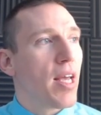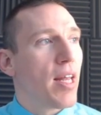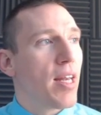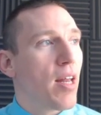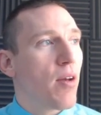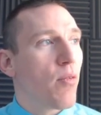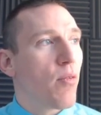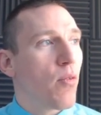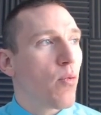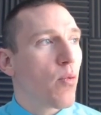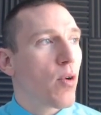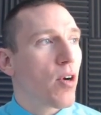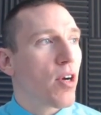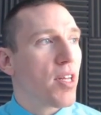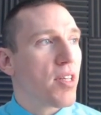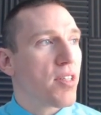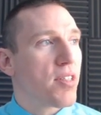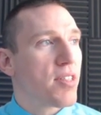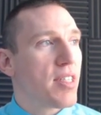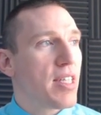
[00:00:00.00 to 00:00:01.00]
and then we're
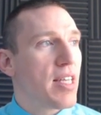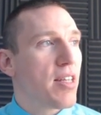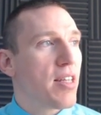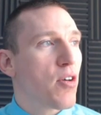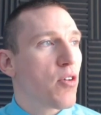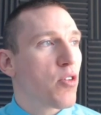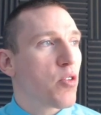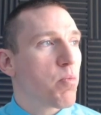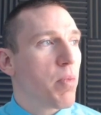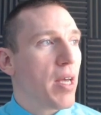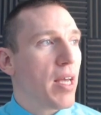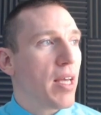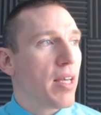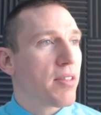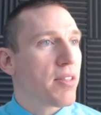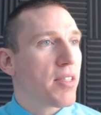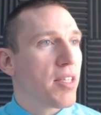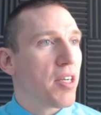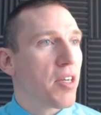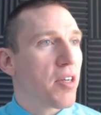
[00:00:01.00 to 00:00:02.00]
gonna see those
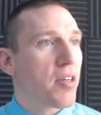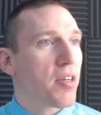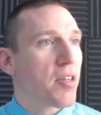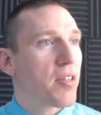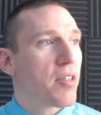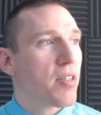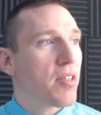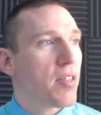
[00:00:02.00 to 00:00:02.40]
pings here